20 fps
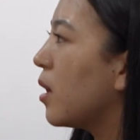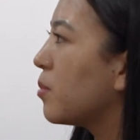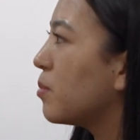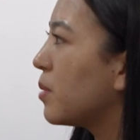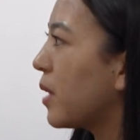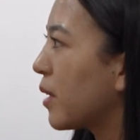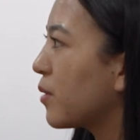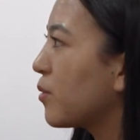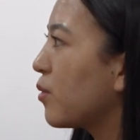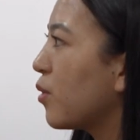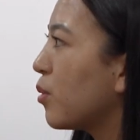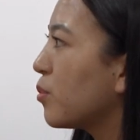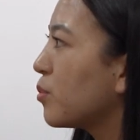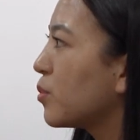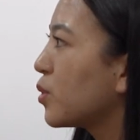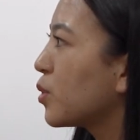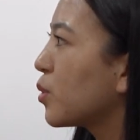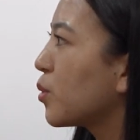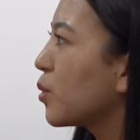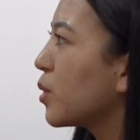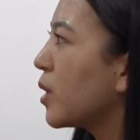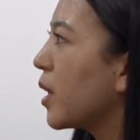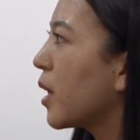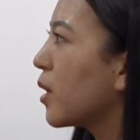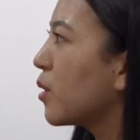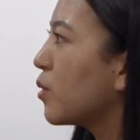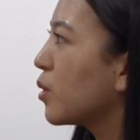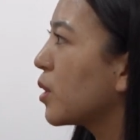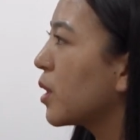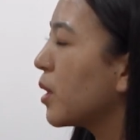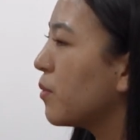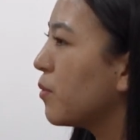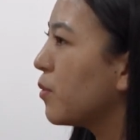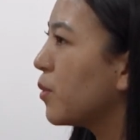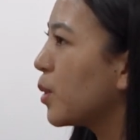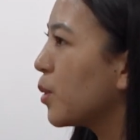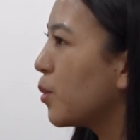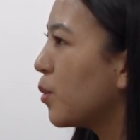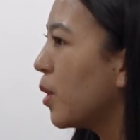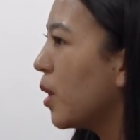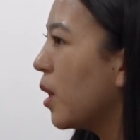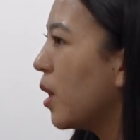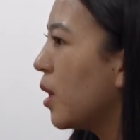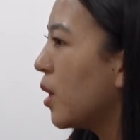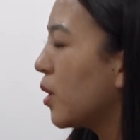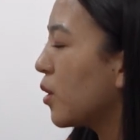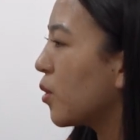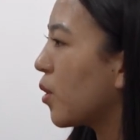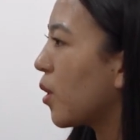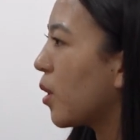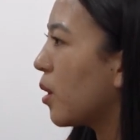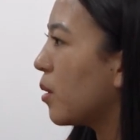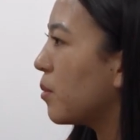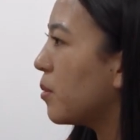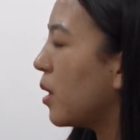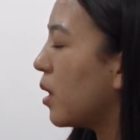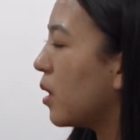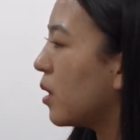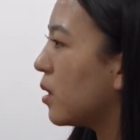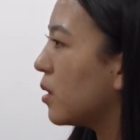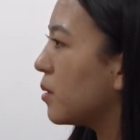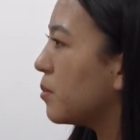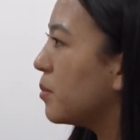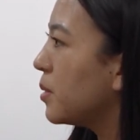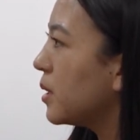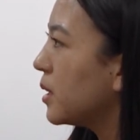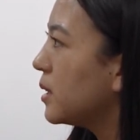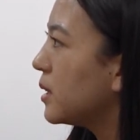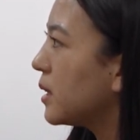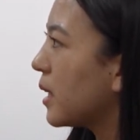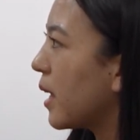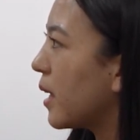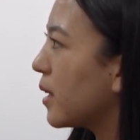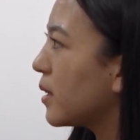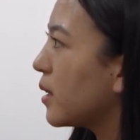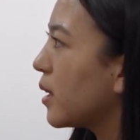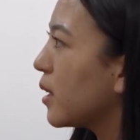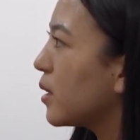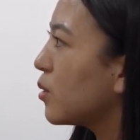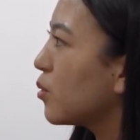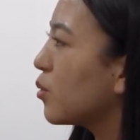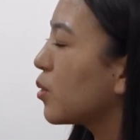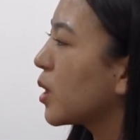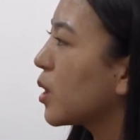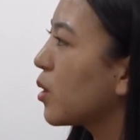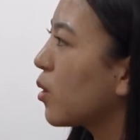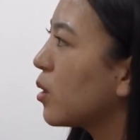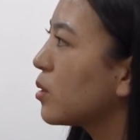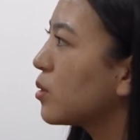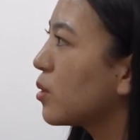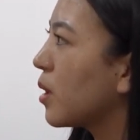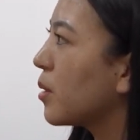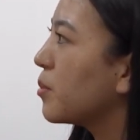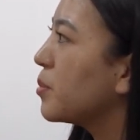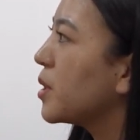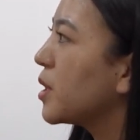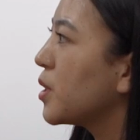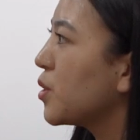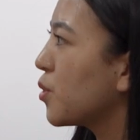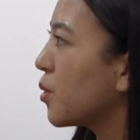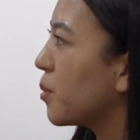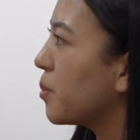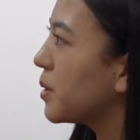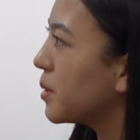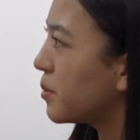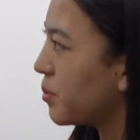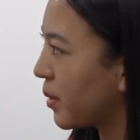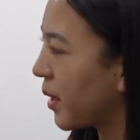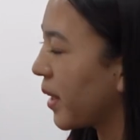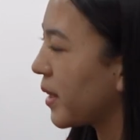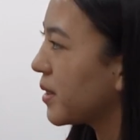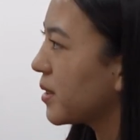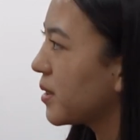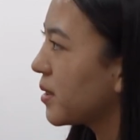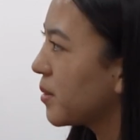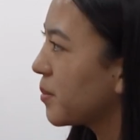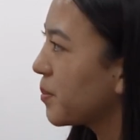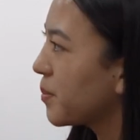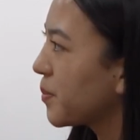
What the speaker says: platform. So there you can view your bids, and then you can also update your bid price.